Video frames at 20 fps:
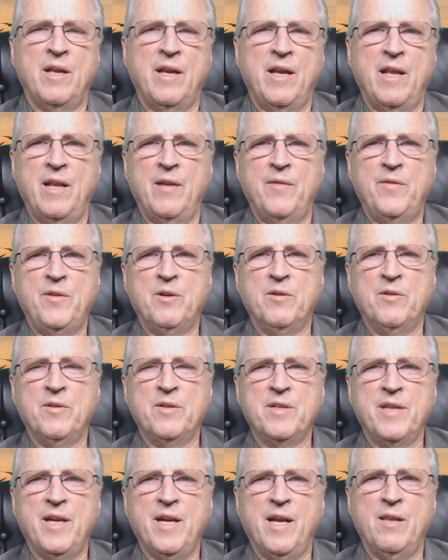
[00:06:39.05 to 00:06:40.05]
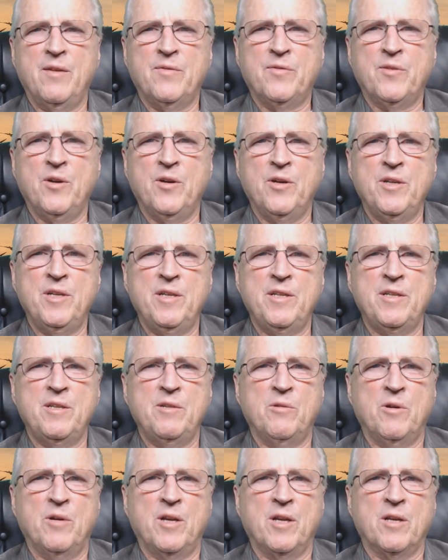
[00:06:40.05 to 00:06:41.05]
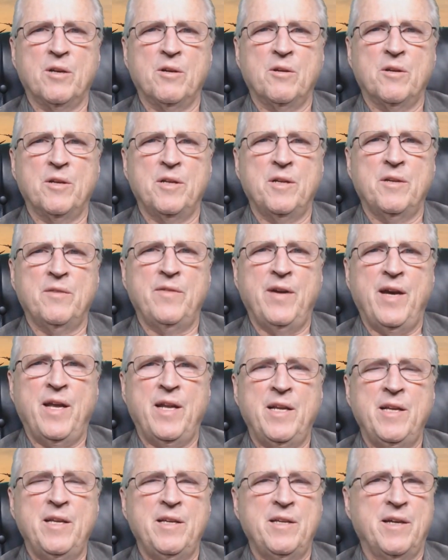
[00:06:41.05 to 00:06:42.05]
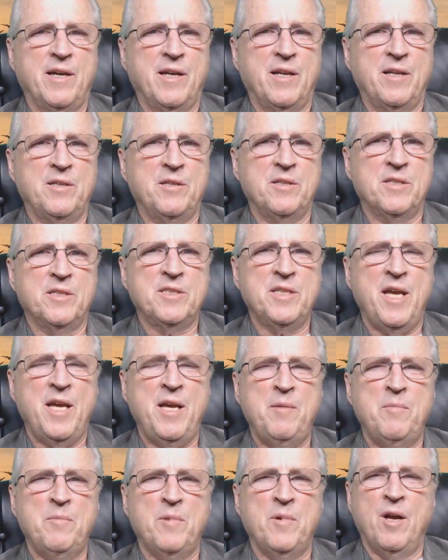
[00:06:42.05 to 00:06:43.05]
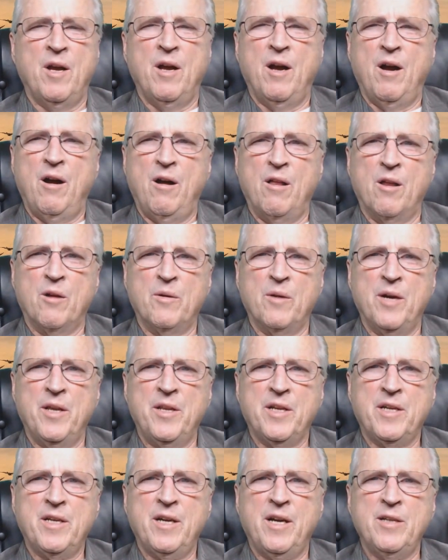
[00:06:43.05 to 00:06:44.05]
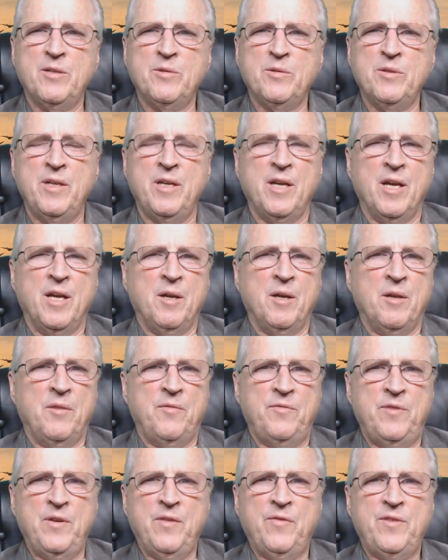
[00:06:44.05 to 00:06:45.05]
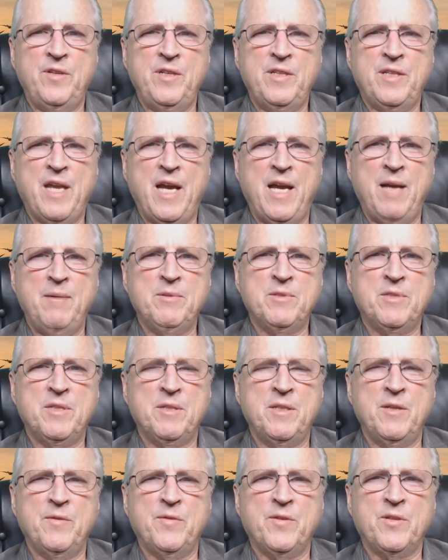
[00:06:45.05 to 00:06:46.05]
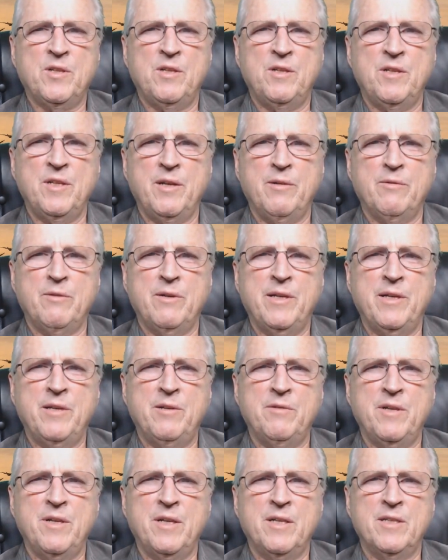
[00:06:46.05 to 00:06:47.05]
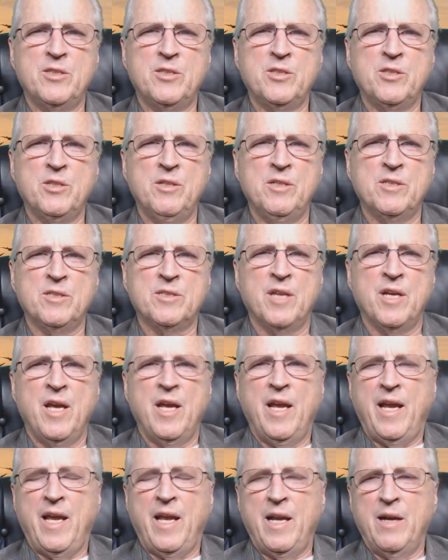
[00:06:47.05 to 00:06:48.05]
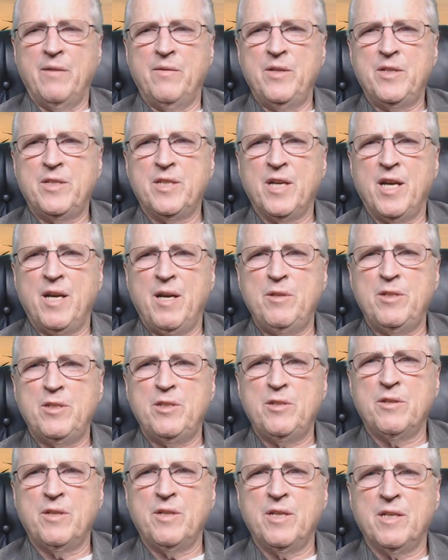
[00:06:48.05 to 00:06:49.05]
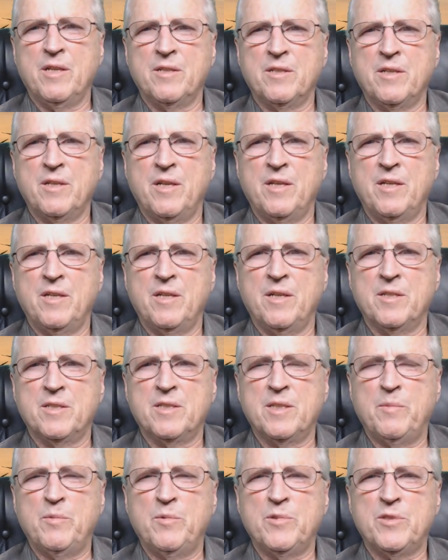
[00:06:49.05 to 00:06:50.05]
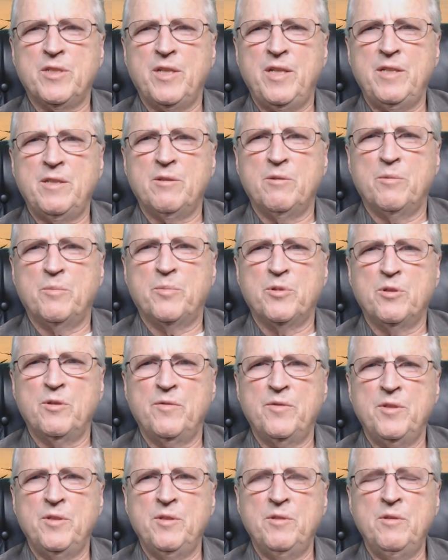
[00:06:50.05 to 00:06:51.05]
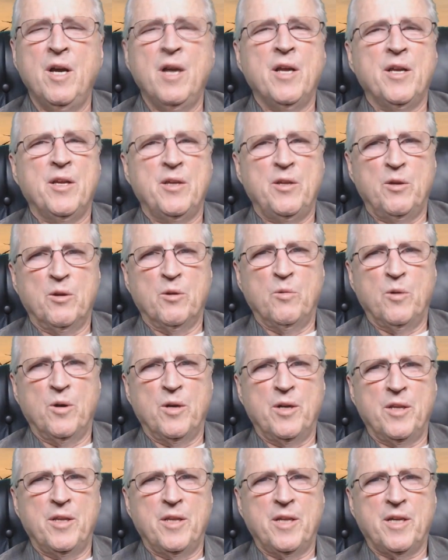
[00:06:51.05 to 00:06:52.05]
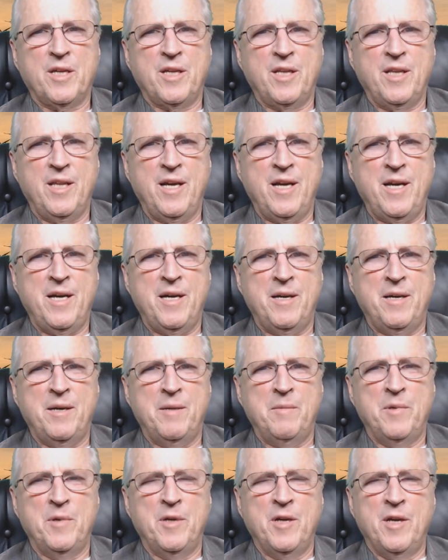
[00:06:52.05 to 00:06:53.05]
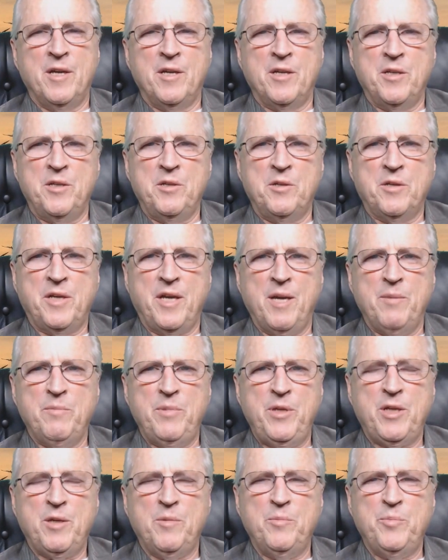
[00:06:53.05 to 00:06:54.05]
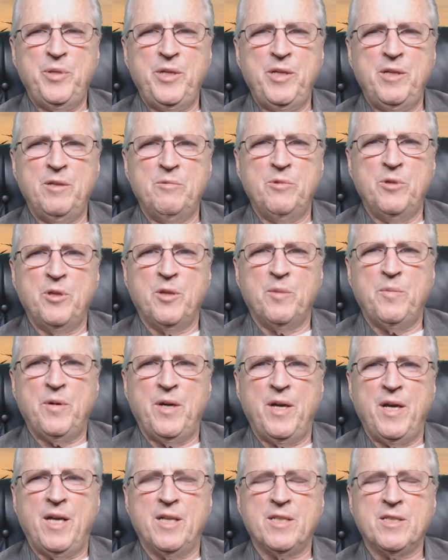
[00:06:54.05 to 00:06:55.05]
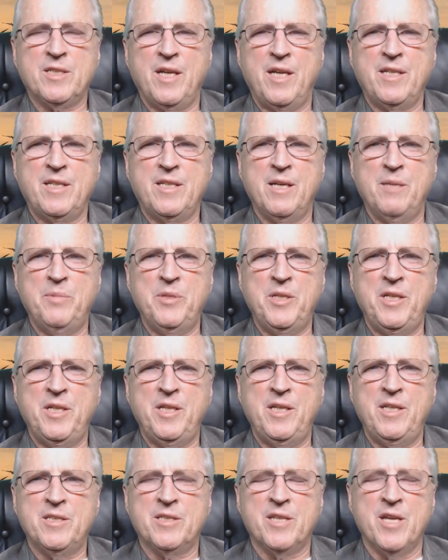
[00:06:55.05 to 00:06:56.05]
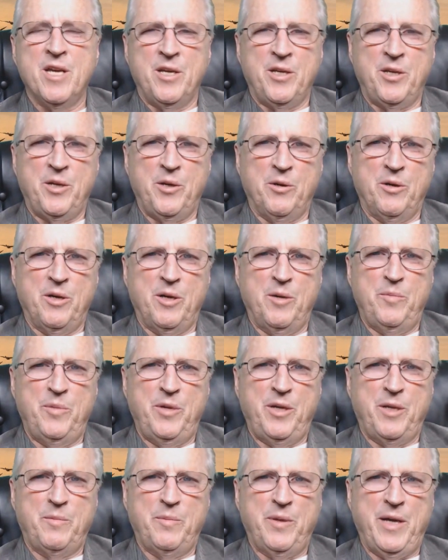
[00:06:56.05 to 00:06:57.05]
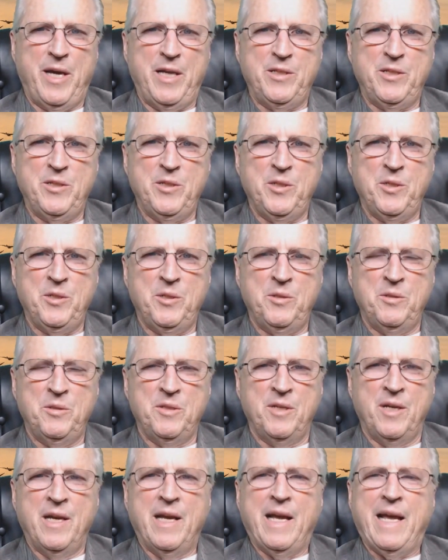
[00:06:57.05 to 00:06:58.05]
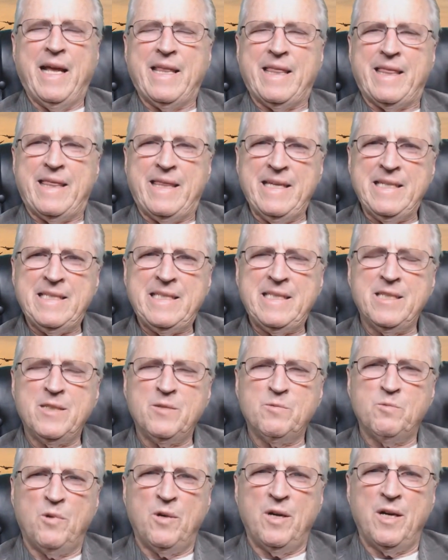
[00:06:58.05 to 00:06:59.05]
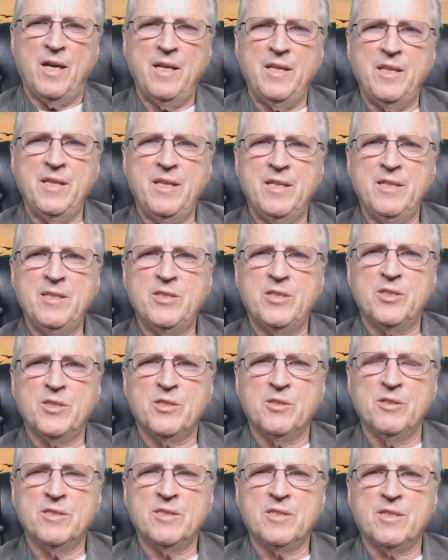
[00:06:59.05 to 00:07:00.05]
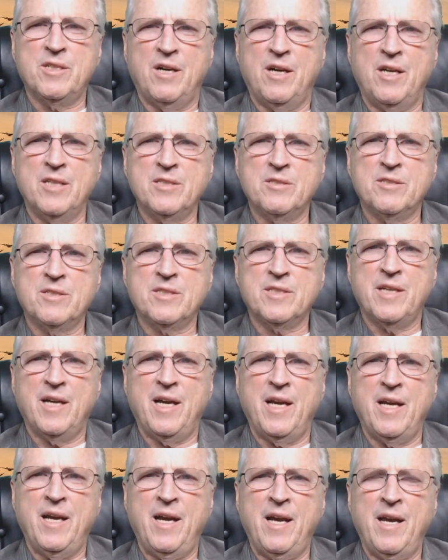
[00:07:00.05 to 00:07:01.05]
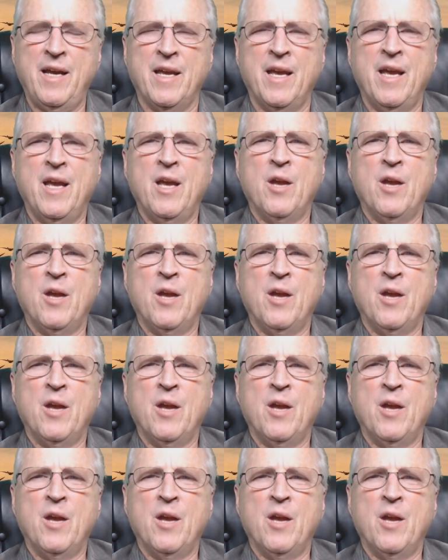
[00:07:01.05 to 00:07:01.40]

And if you're in California and you want to go to Nevada, you got to do the same. All around the country, 50 times the difficulty of rendering insurance. And every time that you get a separate state to approve you, you're one of the club. You can't be competed with by outside companies. You're a big bad dude. And this is why the insurance costs are sky high.